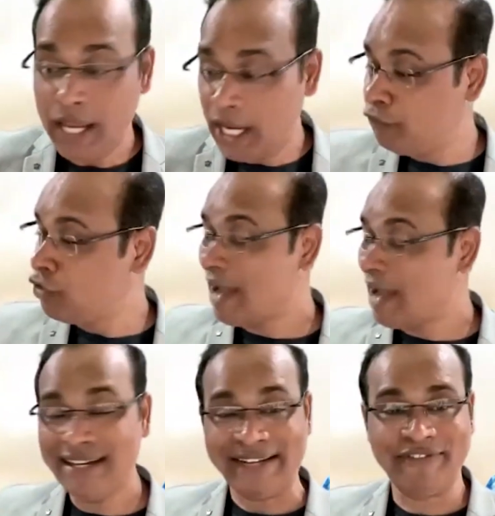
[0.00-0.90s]
If you
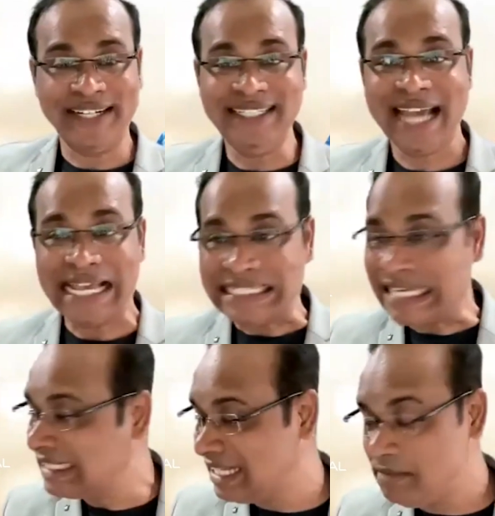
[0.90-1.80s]
have a
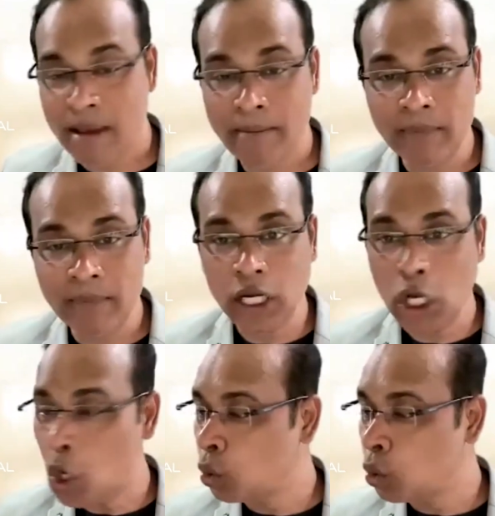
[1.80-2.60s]
fantastic team member